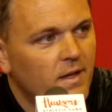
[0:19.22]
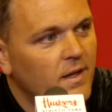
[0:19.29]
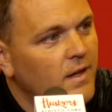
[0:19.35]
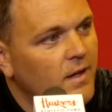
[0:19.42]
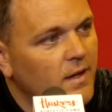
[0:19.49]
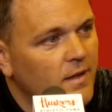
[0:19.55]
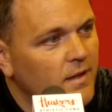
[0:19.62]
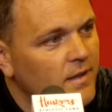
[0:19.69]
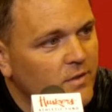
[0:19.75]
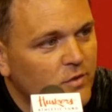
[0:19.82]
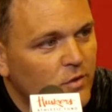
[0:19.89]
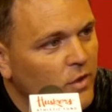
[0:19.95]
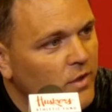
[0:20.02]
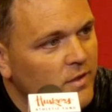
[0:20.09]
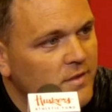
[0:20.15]
as
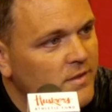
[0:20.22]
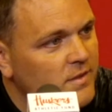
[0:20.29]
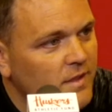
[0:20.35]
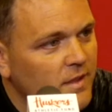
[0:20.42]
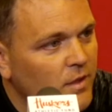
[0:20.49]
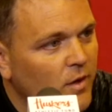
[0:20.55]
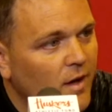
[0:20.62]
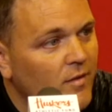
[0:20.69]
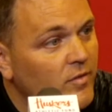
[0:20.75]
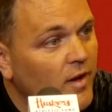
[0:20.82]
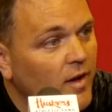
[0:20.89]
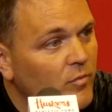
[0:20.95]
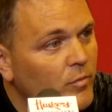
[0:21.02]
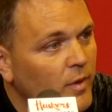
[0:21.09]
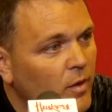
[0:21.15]
good as, you know,
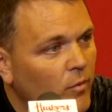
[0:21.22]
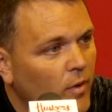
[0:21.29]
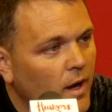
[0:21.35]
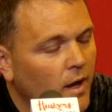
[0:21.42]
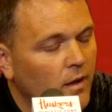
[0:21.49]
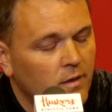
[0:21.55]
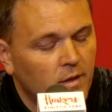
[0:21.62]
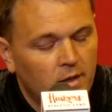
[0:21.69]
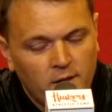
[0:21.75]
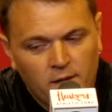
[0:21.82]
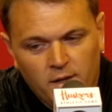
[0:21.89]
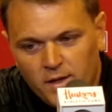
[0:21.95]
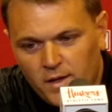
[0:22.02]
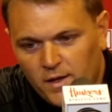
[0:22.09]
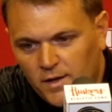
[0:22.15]
I've been around.
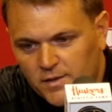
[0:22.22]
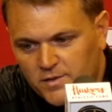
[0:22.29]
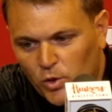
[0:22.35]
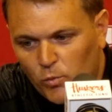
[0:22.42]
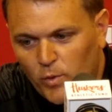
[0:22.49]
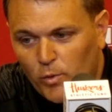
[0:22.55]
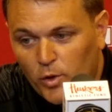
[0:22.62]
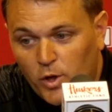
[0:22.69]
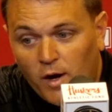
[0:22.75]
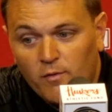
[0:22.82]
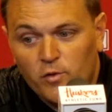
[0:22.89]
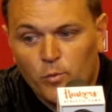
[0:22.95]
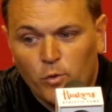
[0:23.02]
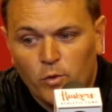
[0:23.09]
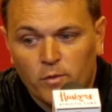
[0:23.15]
So we were
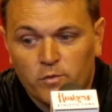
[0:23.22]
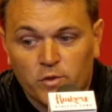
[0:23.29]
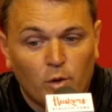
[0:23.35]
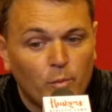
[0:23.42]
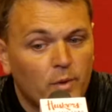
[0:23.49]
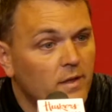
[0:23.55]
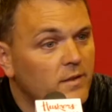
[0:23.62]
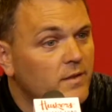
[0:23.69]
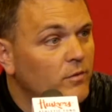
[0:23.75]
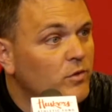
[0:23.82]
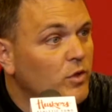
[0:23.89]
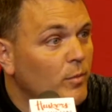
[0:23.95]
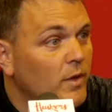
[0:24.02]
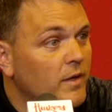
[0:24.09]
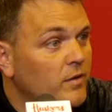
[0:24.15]
comfortable, and it was going
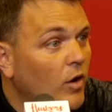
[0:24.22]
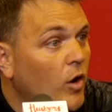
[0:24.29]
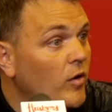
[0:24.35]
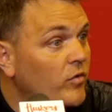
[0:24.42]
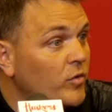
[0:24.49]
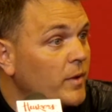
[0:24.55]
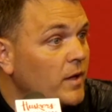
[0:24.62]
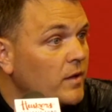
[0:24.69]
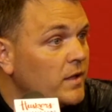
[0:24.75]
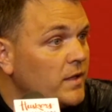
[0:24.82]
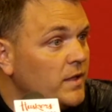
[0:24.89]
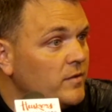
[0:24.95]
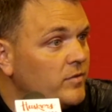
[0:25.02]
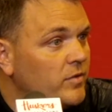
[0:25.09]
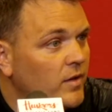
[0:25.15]
to be hard for me to
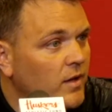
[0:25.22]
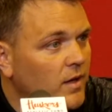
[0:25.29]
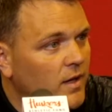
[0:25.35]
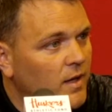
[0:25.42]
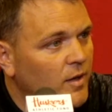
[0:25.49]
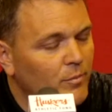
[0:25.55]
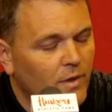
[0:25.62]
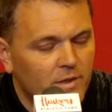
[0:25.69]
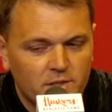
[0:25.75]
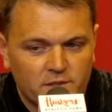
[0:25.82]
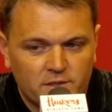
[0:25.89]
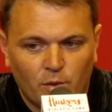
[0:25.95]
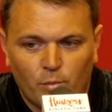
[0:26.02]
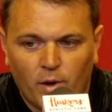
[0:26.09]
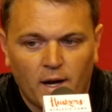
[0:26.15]
leave. But
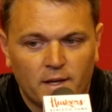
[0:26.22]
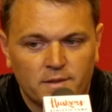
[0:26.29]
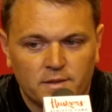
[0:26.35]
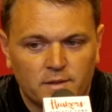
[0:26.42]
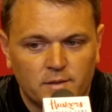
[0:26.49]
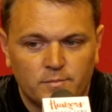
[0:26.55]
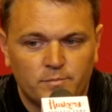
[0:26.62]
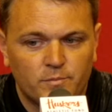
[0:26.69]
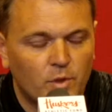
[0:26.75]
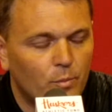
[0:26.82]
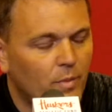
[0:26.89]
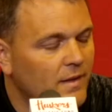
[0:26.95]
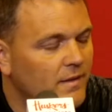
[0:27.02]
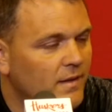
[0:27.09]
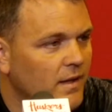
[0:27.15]
just Nebraska, the
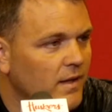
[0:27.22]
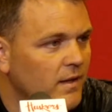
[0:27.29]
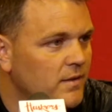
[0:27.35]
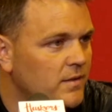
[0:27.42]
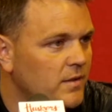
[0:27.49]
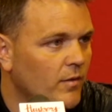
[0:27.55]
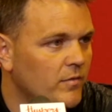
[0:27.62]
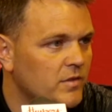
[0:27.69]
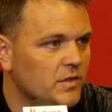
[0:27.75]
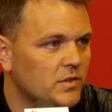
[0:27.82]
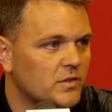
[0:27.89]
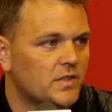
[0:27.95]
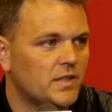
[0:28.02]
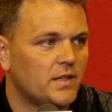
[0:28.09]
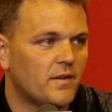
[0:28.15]
Big Ten. Obviously,
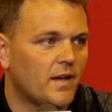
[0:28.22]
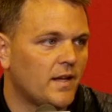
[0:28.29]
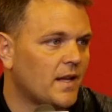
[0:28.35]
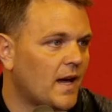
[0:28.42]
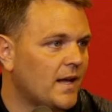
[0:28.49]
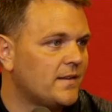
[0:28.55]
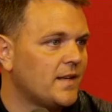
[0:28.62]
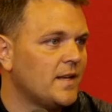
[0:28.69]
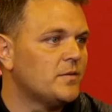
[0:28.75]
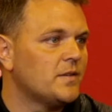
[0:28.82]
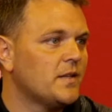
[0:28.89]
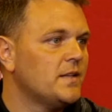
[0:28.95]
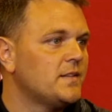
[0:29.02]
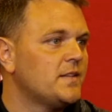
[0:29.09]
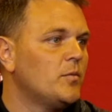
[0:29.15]
you see they get 9 teams
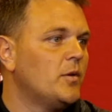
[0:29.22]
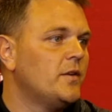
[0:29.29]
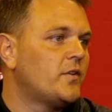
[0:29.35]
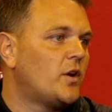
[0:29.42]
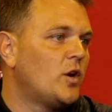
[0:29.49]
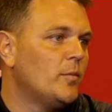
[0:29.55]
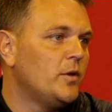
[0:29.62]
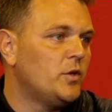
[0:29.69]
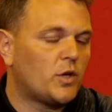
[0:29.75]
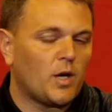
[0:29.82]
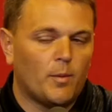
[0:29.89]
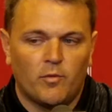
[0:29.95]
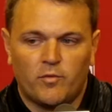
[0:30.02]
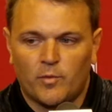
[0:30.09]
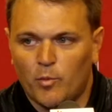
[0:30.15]
in the NCAA tournament. You're
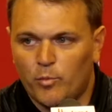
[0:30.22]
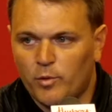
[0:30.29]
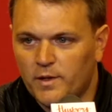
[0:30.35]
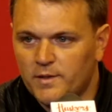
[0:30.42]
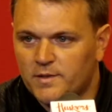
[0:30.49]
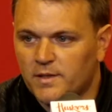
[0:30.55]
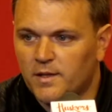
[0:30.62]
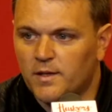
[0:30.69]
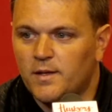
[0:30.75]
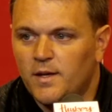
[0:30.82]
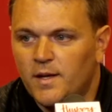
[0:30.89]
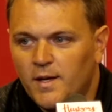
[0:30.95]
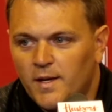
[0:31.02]
coming from a place in a